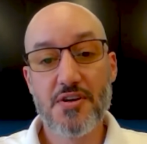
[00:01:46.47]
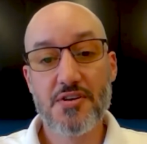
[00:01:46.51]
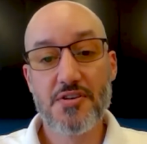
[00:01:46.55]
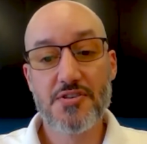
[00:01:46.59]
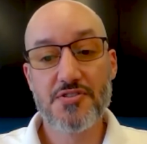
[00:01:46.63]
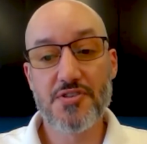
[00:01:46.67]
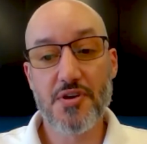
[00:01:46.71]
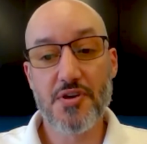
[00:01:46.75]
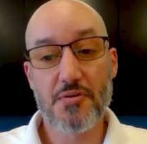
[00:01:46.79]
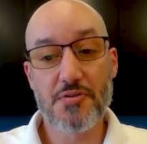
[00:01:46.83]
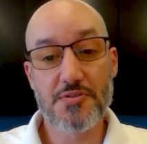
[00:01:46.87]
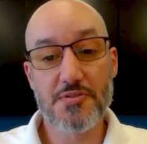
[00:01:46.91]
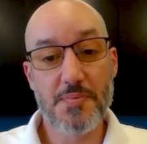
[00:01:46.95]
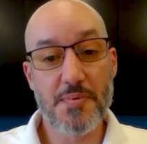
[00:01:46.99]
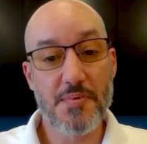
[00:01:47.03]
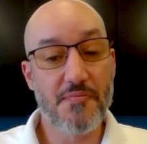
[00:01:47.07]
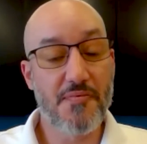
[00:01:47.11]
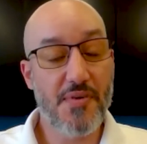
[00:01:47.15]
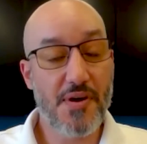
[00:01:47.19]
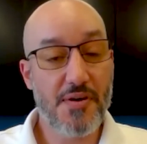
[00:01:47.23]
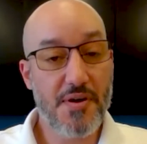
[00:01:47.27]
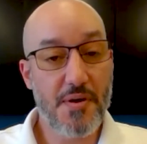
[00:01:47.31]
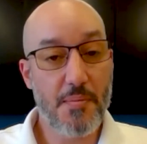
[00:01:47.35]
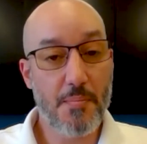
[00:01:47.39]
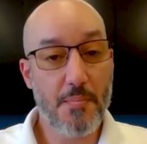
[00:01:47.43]
So it's been
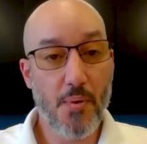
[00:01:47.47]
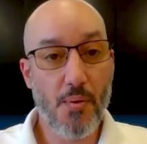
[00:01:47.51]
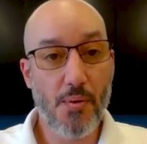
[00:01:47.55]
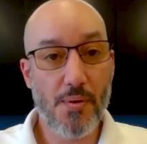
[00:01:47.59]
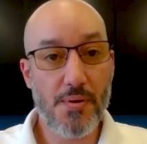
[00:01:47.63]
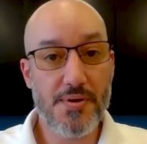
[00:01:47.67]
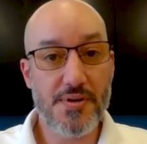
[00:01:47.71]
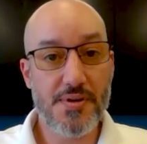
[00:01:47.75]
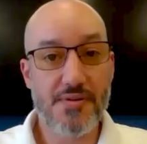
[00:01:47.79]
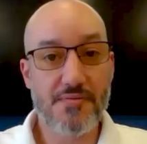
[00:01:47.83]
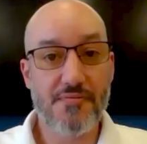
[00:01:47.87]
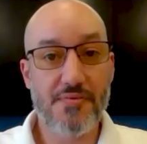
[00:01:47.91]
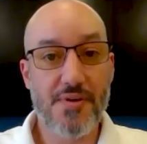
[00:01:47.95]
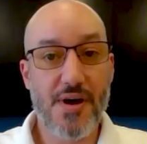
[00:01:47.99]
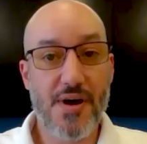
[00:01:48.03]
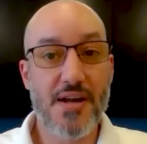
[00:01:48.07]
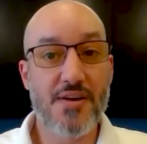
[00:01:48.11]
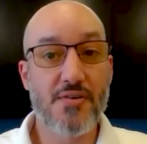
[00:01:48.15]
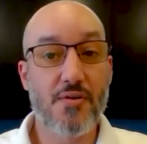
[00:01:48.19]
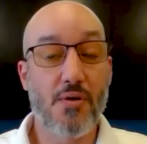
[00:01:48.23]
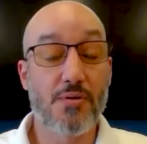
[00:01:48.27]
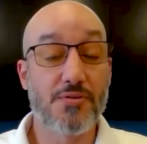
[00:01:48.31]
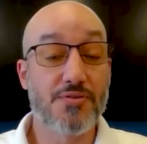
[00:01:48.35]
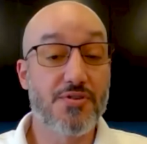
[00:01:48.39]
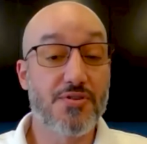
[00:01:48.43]
very important to find
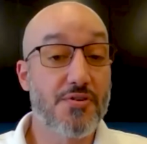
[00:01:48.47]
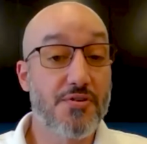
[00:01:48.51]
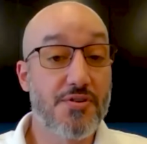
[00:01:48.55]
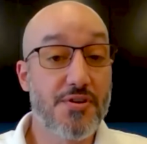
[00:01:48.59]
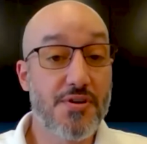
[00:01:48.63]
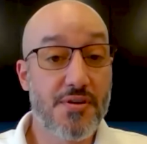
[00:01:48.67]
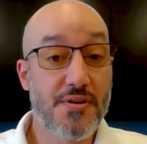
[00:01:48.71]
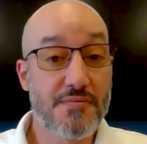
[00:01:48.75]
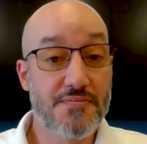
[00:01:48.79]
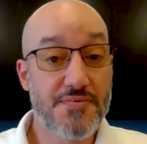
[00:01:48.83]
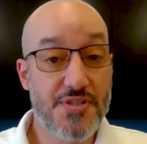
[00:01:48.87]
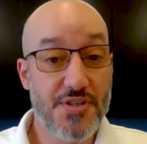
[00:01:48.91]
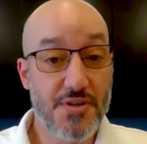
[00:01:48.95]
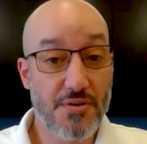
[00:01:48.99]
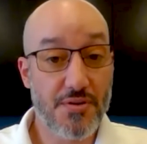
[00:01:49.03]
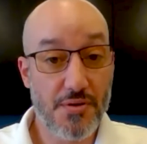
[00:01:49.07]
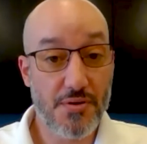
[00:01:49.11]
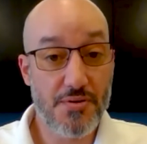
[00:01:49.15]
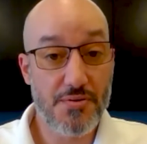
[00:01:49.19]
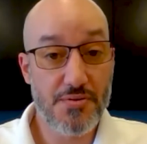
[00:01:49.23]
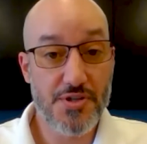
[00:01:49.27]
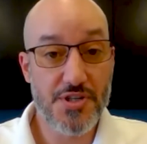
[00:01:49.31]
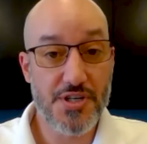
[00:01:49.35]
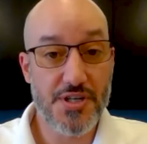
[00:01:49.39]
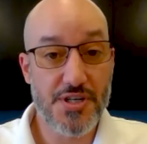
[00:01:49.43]
alternative
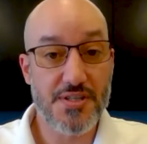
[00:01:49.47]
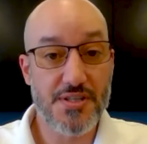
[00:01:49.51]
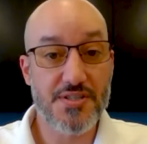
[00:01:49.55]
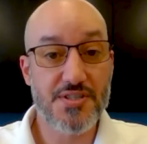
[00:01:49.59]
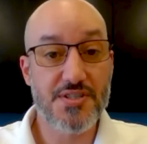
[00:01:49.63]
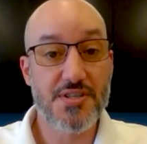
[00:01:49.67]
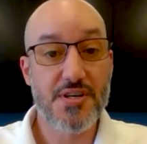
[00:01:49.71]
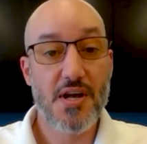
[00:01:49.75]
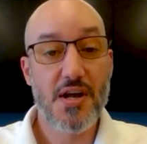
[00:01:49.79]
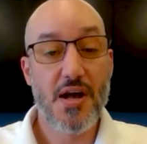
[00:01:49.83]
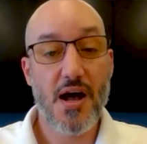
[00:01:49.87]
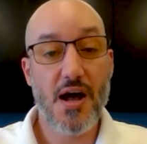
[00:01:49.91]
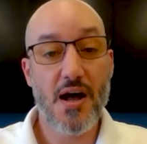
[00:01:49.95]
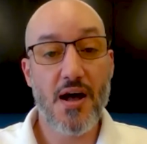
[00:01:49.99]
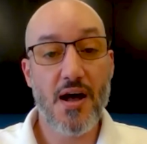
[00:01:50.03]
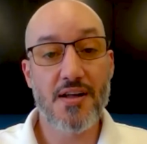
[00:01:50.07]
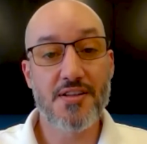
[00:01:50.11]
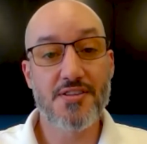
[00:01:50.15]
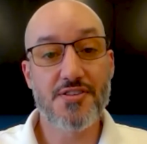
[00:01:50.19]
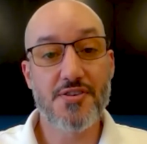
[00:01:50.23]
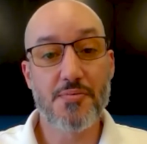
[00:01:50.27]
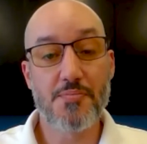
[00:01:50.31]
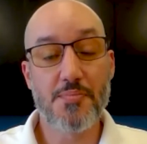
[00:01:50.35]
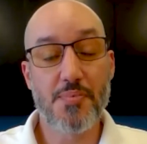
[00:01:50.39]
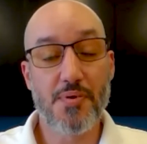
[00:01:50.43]
solutions
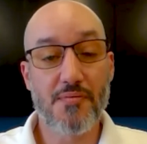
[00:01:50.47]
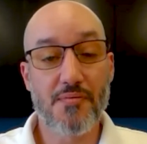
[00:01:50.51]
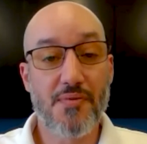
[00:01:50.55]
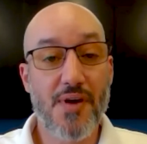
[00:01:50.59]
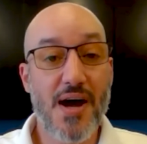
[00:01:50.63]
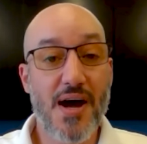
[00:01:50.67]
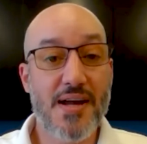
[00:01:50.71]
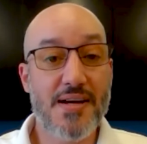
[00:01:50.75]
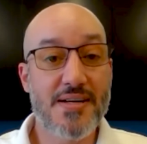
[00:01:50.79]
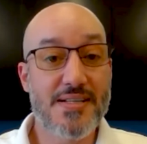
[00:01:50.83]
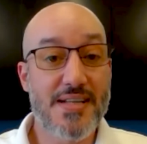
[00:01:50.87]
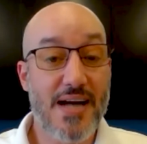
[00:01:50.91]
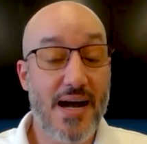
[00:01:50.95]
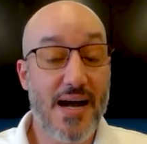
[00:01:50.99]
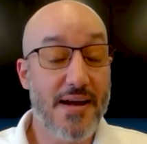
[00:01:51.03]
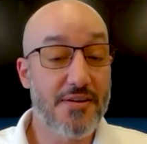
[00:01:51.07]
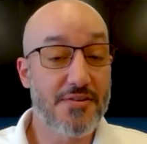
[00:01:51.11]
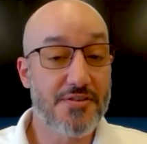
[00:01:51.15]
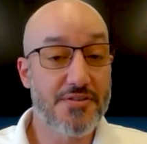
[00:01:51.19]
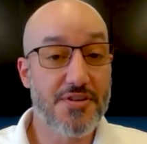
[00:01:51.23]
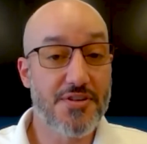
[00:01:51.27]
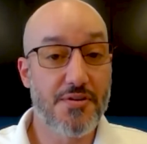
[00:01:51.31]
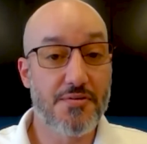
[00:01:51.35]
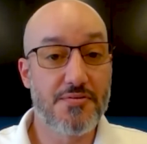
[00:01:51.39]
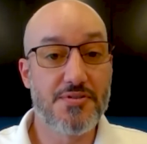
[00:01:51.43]
to provide
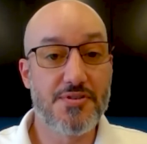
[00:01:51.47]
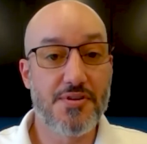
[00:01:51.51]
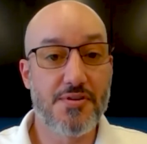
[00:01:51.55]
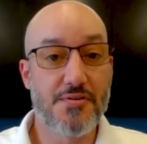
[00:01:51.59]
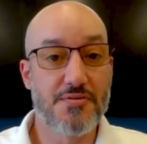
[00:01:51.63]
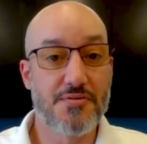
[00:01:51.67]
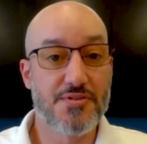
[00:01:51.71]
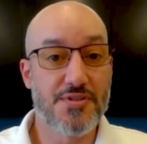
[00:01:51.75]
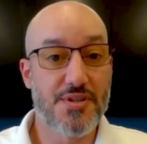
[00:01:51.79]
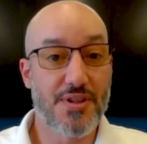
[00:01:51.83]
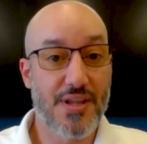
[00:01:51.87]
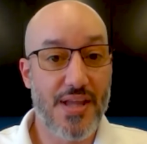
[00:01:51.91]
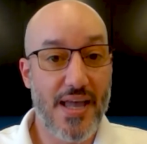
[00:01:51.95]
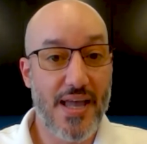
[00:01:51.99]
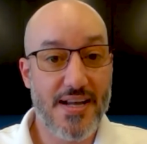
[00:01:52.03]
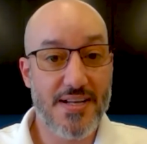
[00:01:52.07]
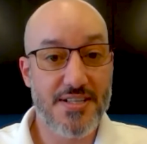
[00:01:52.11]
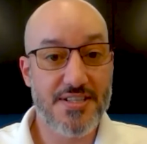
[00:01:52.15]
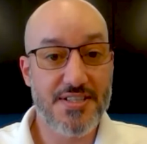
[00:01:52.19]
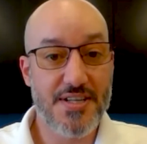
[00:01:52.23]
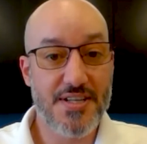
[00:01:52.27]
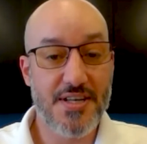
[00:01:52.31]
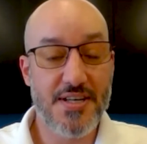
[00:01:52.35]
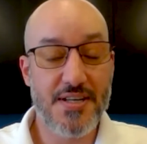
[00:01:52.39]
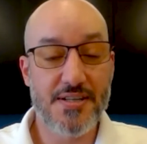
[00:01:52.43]
dial tone to those
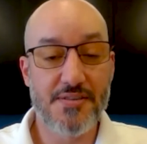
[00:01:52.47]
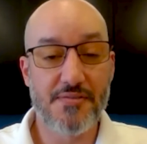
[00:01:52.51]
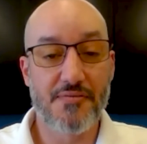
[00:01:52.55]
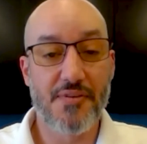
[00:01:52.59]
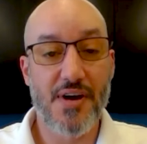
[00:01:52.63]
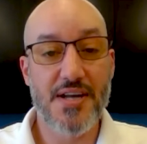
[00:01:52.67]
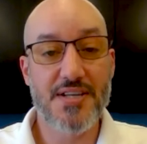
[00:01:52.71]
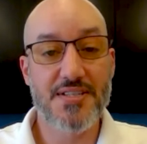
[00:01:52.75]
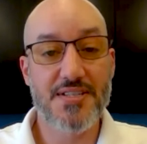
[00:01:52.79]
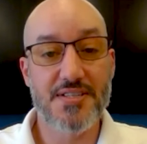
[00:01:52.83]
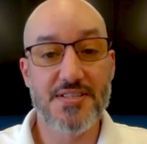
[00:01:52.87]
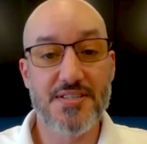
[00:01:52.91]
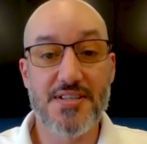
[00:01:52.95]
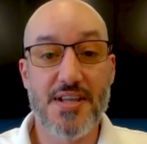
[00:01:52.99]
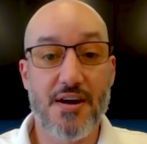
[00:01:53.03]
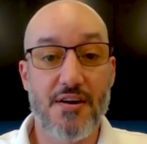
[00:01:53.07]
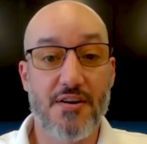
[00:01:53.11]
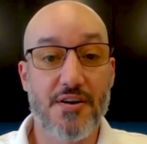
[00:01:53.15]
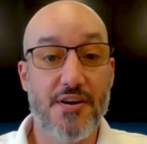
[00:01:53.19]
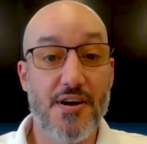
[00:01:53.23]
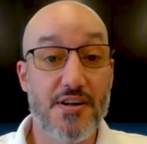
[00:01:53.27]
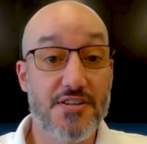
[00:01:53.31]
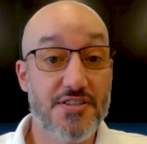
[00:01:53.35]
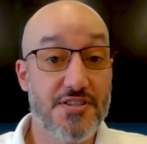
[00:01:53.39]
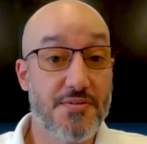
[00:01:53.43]
legacy devices that our
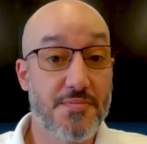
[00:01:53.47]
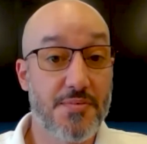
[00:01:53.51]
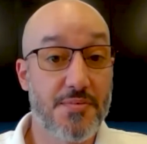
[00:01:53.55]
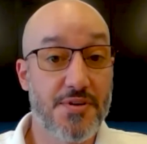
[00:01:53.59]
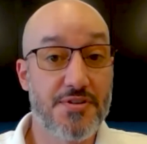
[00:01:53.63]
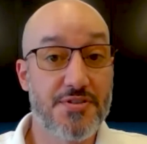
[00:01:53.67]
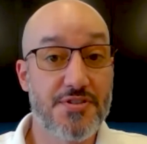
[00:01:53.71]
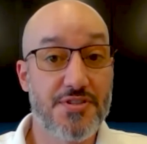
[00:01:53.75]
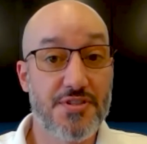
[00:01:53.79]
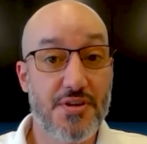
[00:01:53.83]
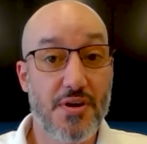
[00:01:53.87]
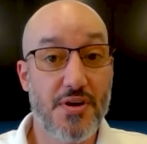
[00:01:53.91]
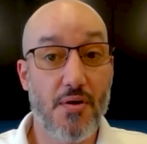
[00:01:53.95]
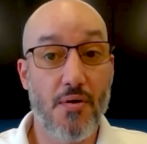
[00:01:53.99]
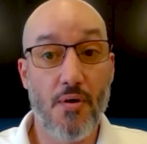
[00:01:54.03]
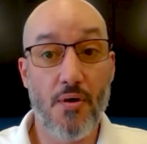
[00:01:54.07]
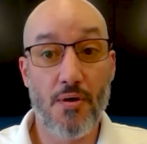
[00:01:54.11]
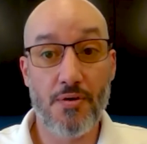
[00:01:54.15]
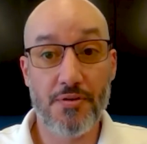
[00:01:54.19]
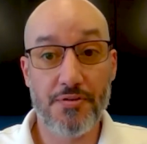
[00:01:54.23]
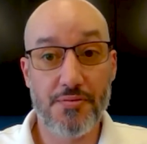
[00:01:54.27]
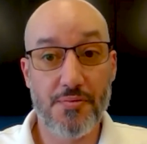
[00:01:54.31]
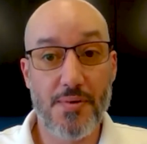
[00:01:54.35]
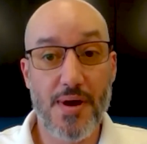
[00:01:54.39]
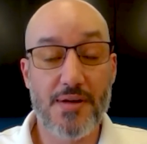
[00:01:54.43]
customers
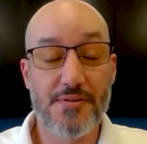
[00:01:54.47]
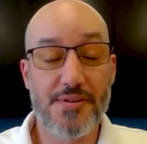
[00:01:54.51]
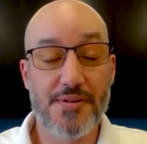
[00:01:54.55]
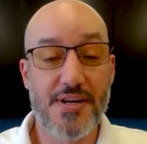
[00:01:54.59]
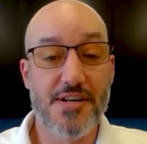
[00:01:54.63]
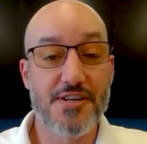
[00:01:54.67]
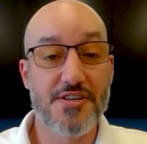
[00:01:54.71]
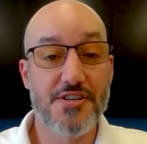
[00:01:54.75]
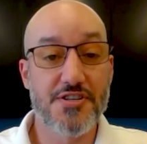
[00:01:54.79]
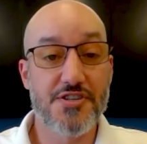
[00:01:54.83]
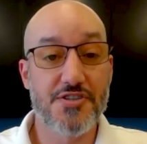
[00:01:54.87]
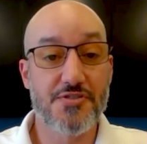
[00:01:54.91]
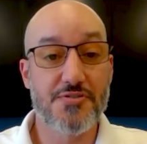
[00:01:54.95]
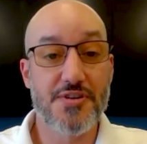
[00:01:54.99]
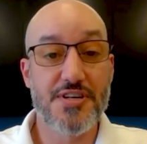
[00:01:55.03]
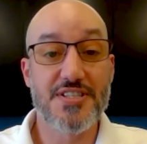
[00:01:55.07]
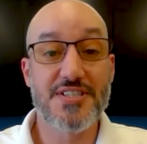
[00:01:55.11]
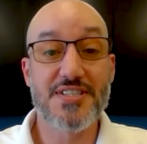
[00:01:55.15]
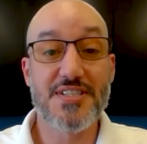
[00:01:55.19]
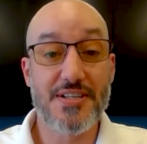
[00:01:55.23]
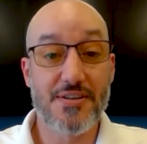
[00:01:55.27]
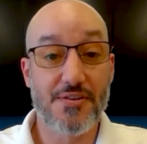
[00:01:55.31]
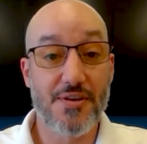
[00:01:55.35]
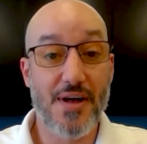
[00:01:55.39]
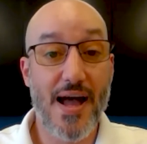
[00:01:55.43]
all throughout the industry
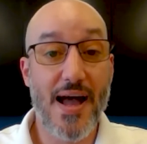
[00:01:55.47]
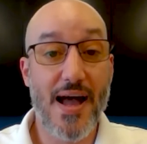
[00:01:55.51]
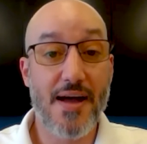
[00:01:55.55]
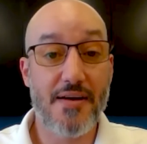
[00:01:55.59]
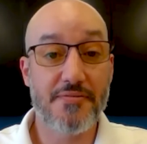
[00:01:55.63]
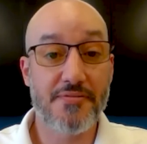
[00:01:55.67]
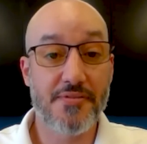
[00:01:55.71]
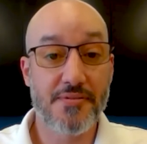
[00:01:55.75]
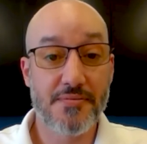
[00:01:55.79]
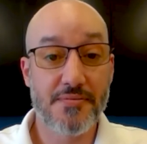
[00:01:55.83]
still have.